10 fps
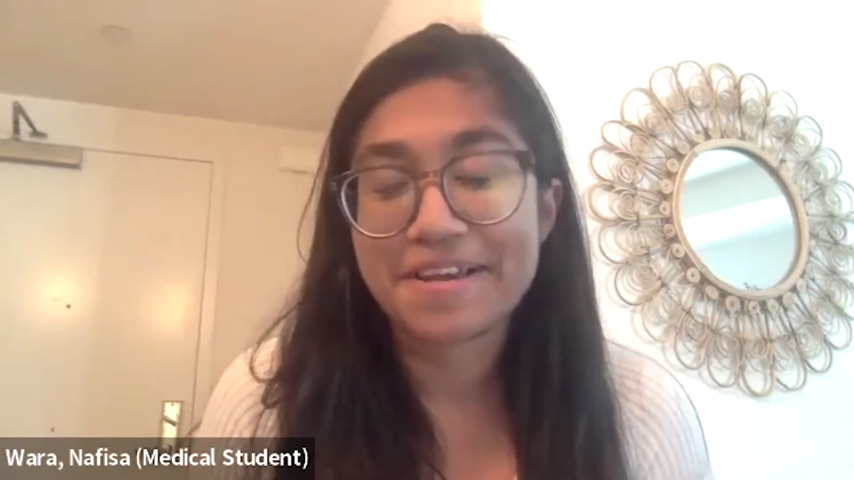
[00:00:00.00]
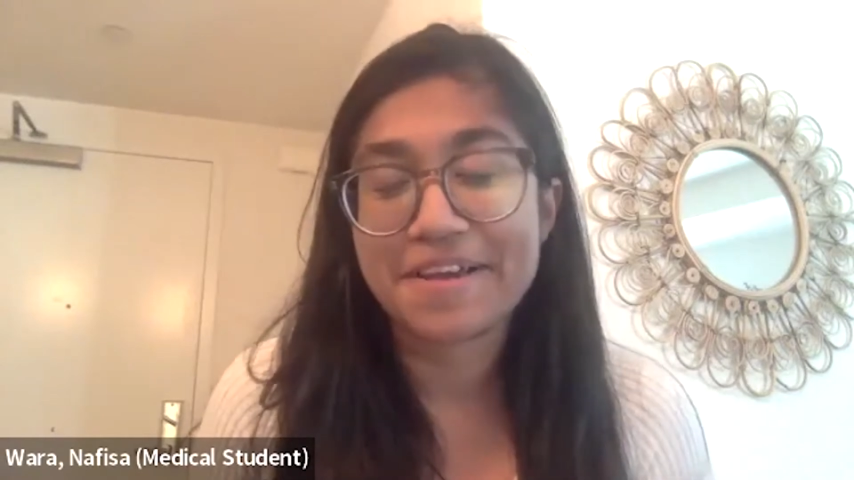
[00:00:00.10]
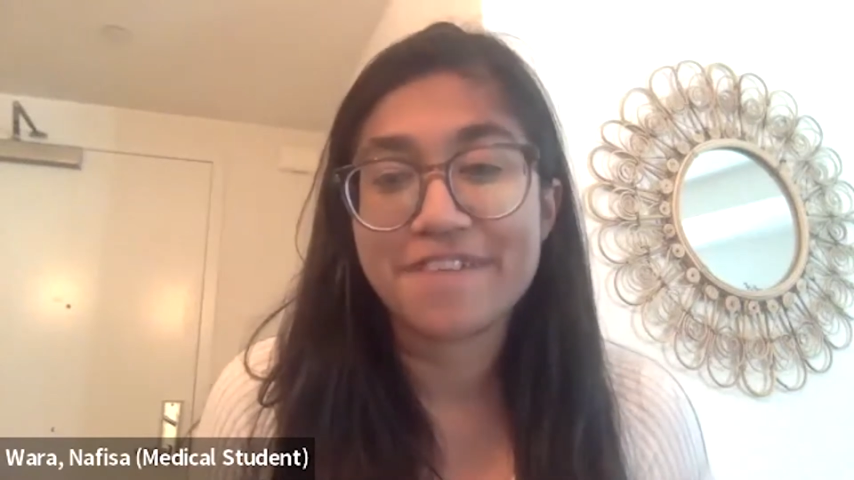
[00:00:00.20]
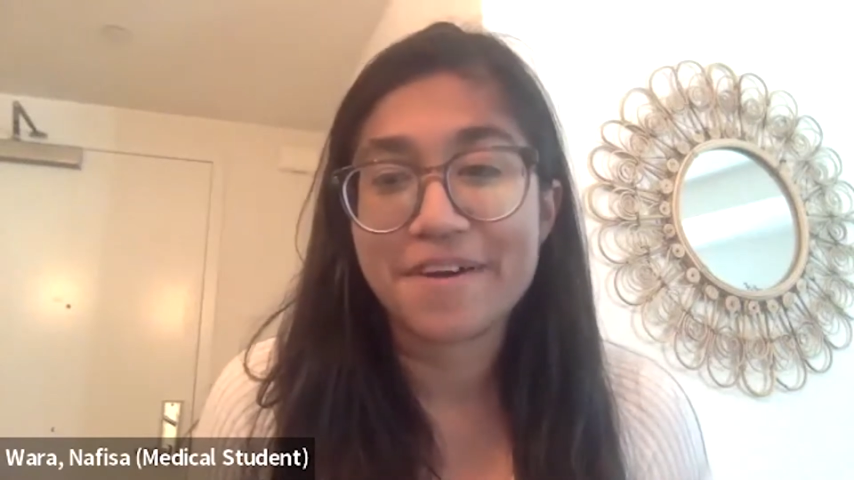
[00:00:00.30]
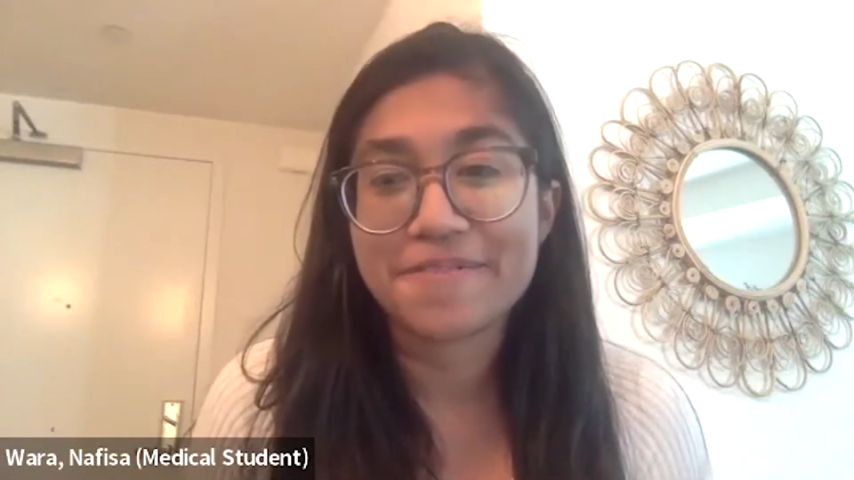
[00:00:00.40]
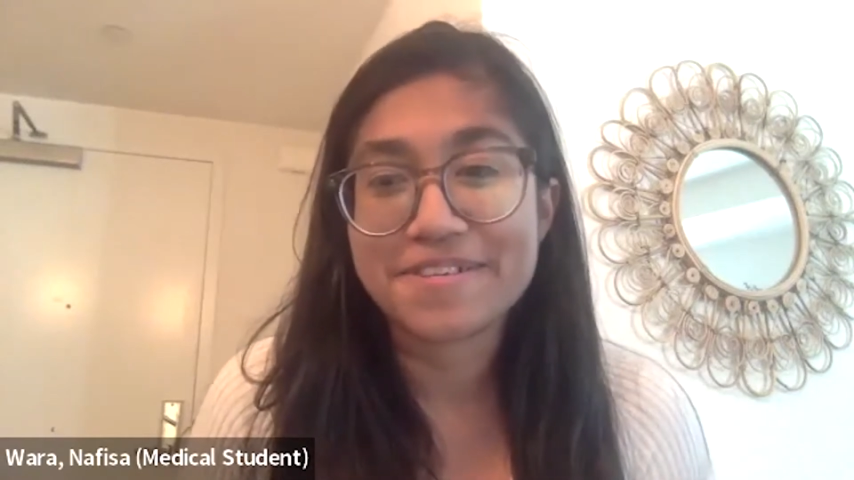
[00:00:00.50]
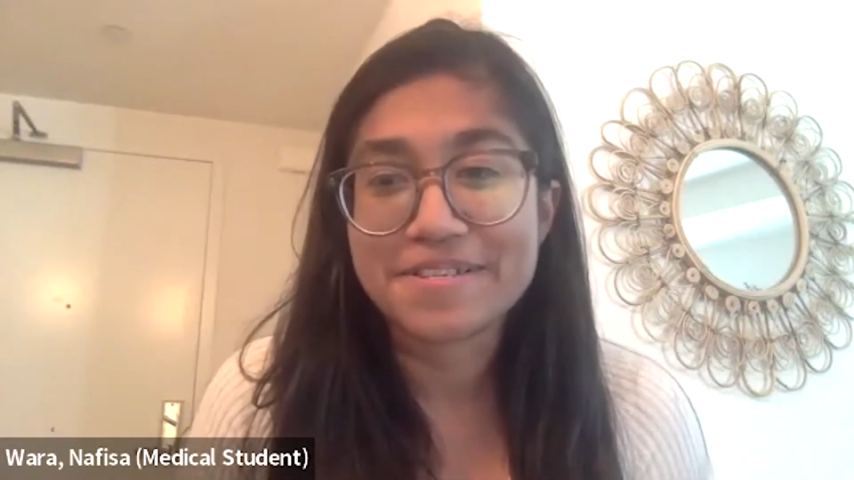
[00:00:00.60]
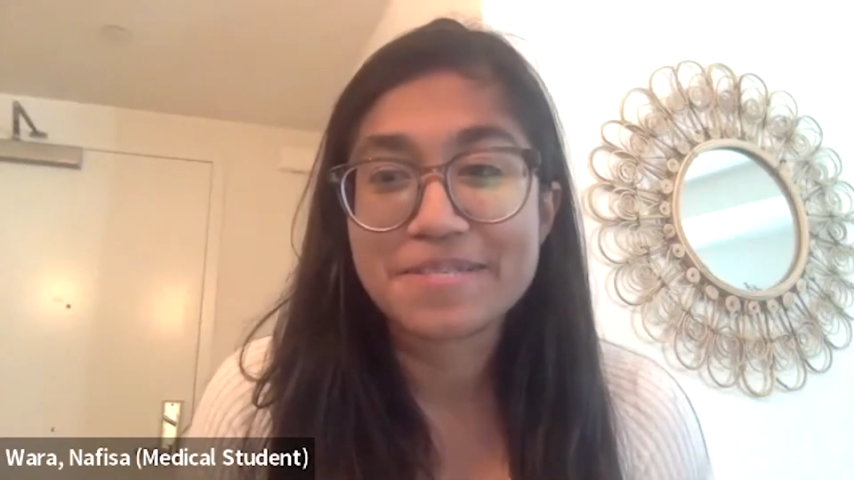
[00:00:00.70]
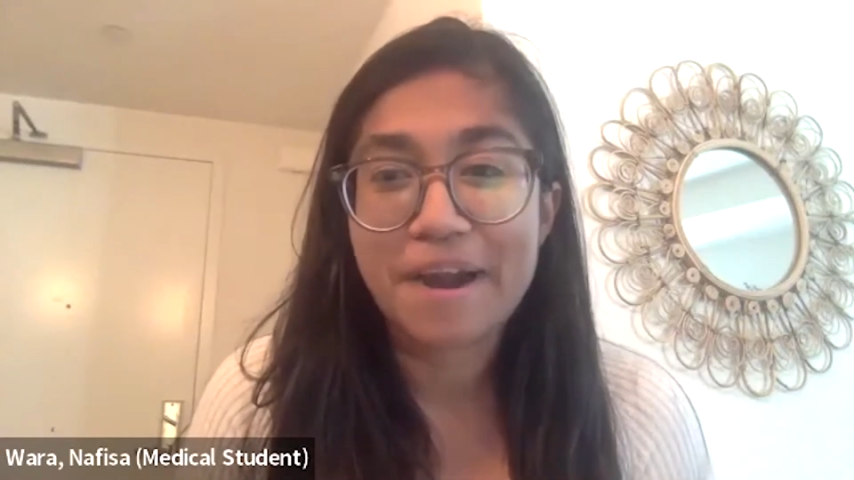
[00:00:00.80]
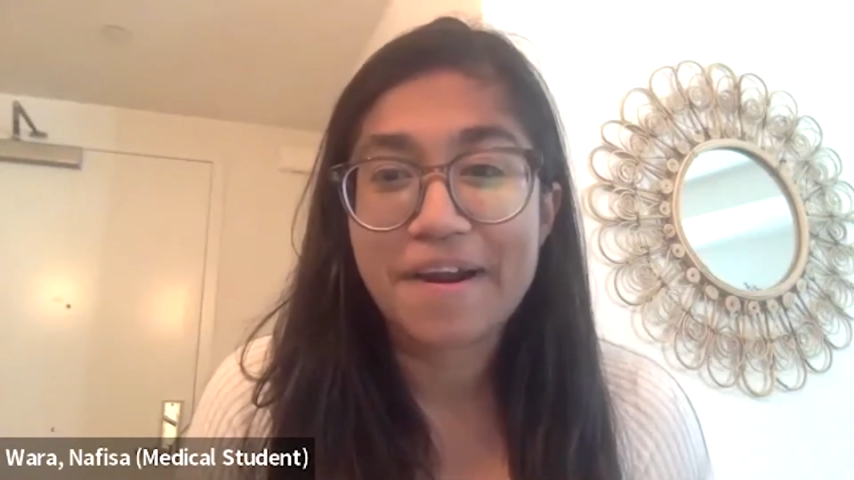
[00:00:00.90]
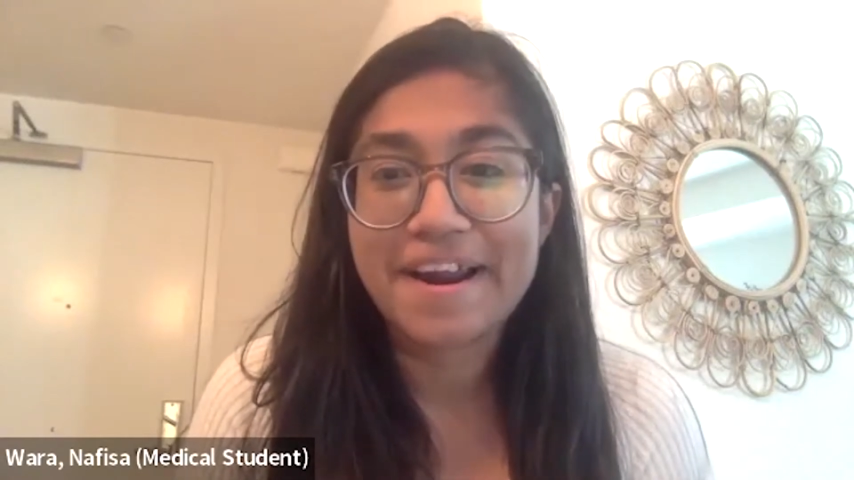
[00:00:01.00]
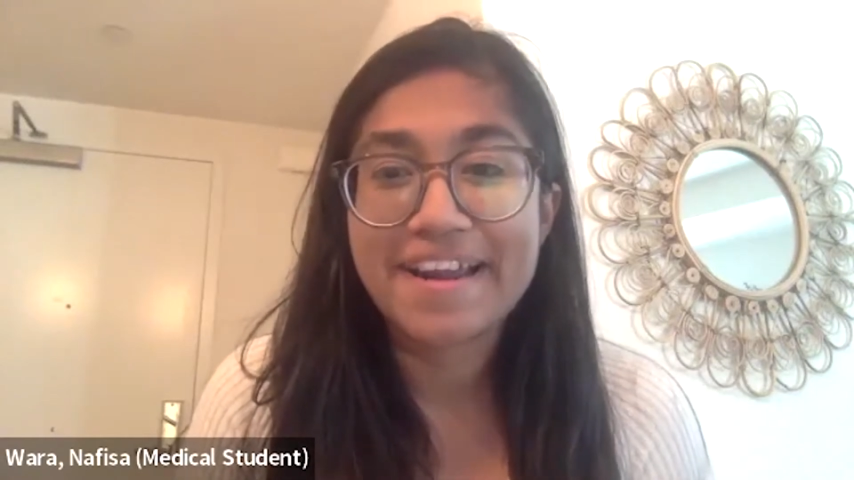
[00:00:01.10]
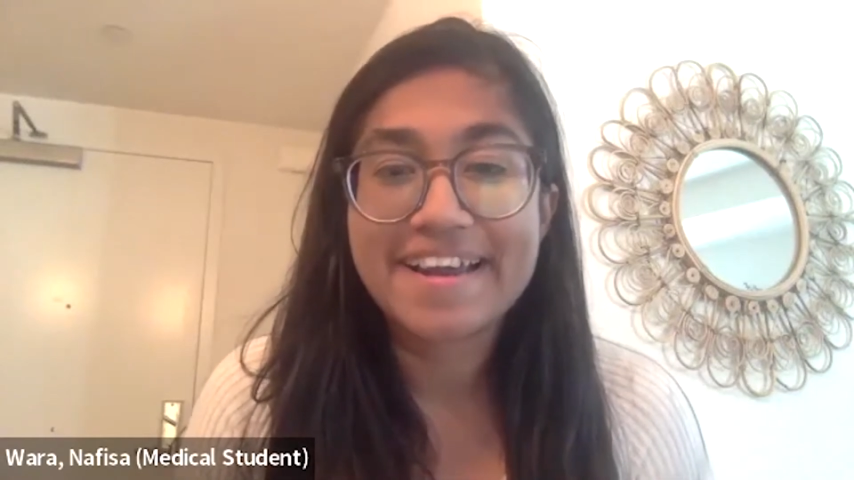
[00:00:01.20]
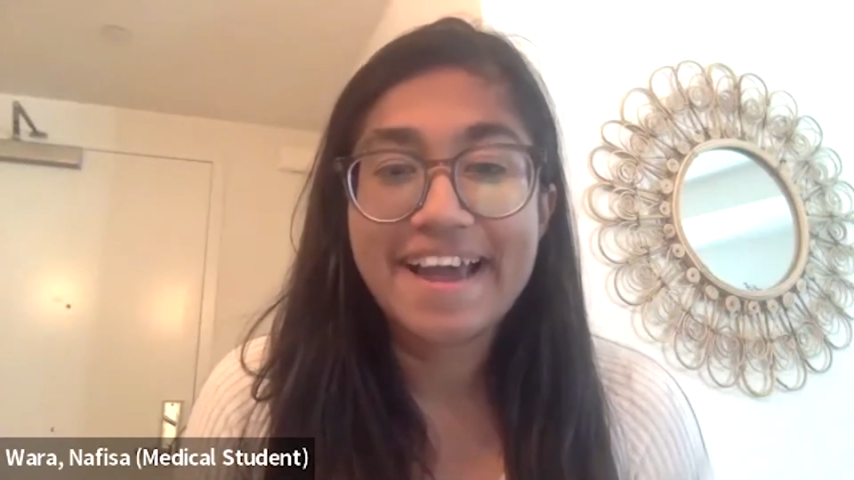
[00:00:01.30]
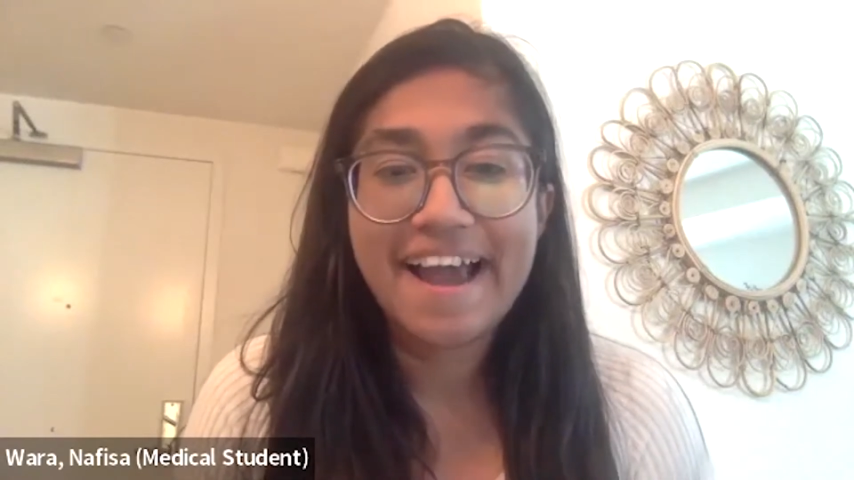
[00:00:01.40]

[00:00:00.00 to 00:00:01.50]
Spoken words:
I've found really inspiring.